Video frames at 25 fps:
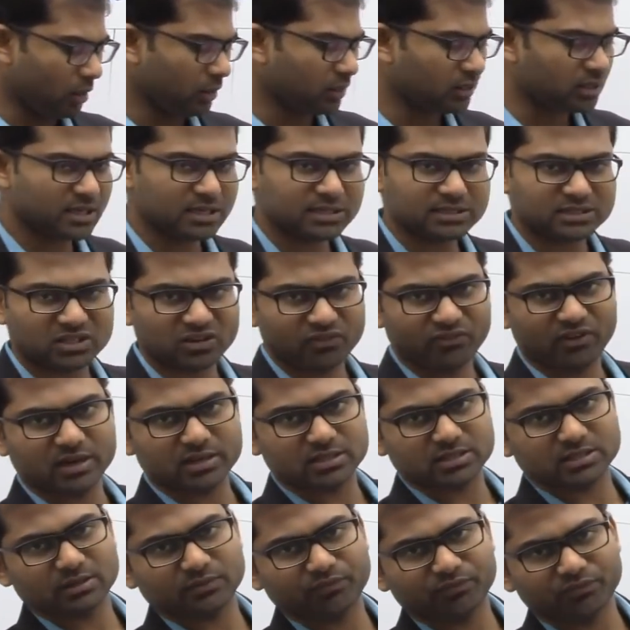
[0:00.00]
these
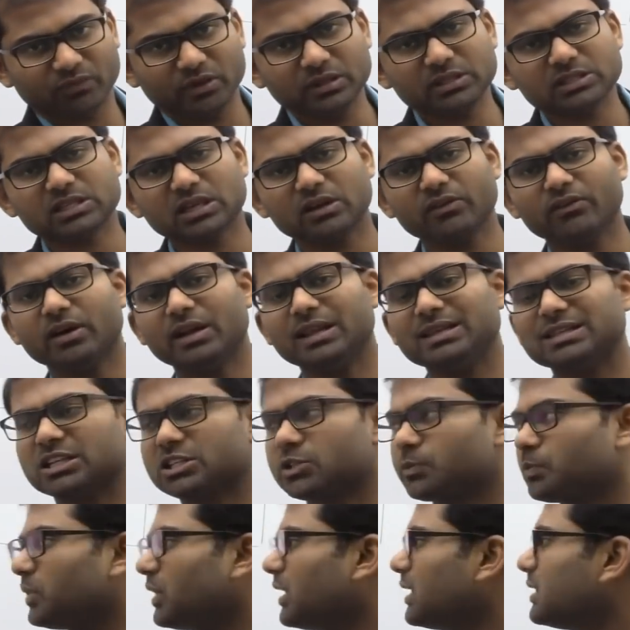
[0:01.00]
rivets, whichever is
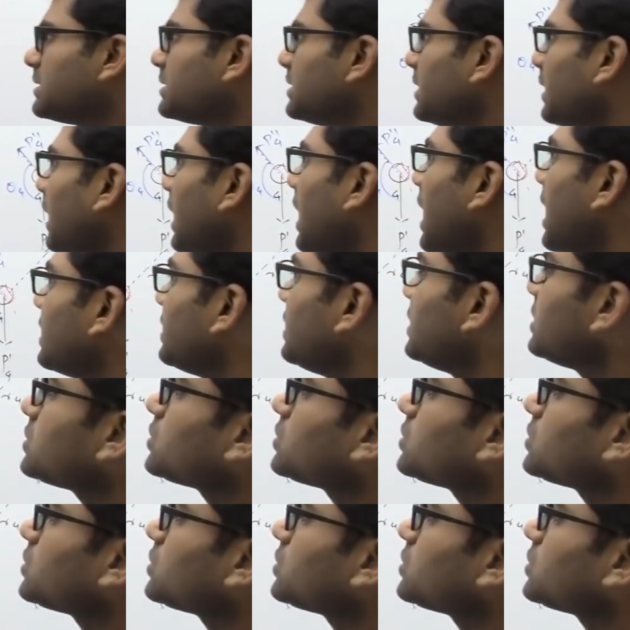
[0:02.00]
experiencing highest